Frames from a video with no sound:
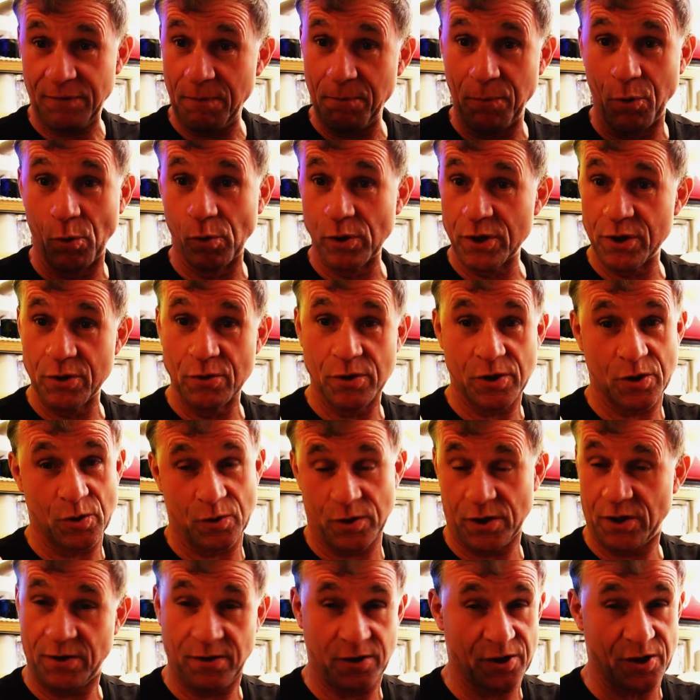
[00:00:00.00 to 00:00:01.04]
and bored you
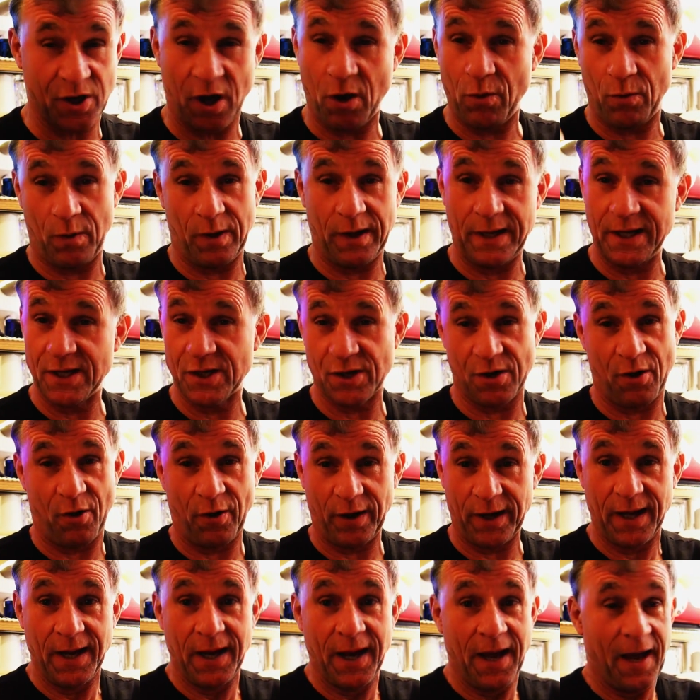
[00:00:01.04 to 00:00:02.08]
totally
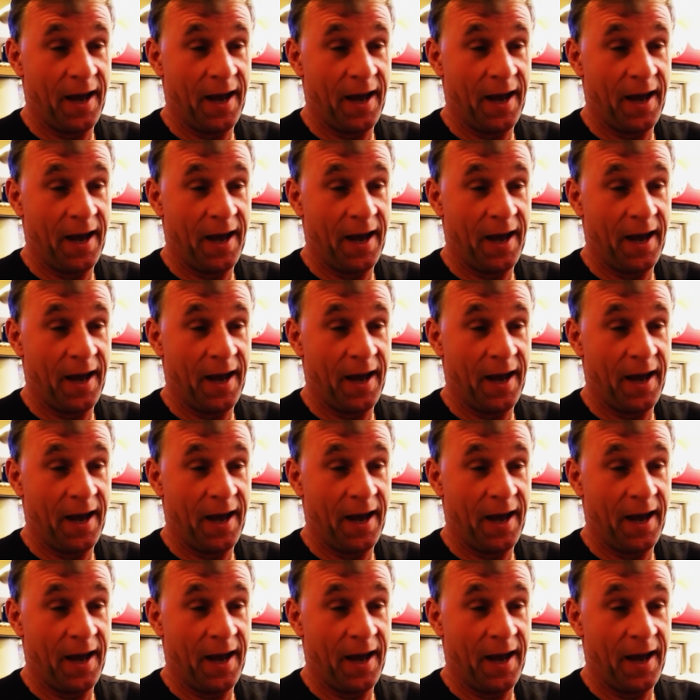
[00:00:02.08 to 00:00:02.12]
tonight.